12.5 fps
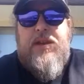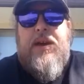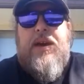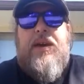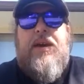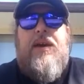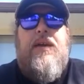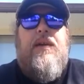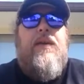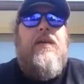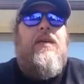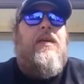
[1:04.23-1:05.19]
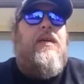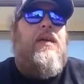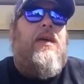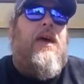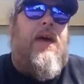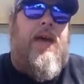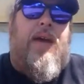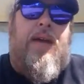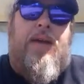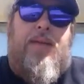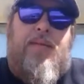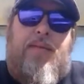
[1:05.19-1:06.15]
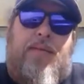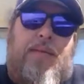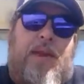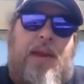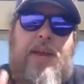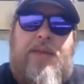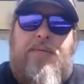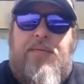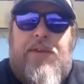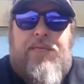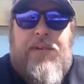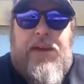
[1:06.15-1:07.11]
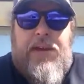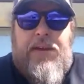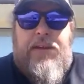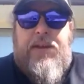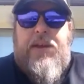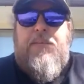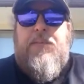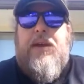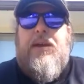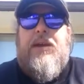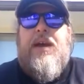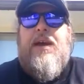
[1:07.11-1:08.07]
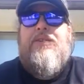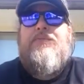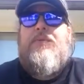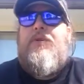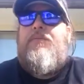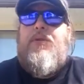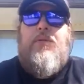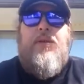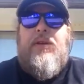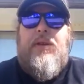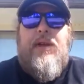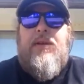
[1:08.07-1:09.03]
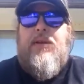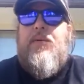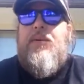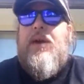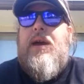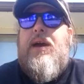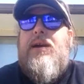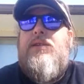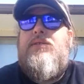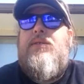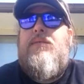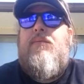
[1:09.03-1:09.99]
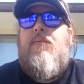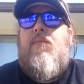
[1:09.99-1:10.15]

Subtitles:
that day and 10 and 15 deep at a gas pump, you wasn't getting no gas.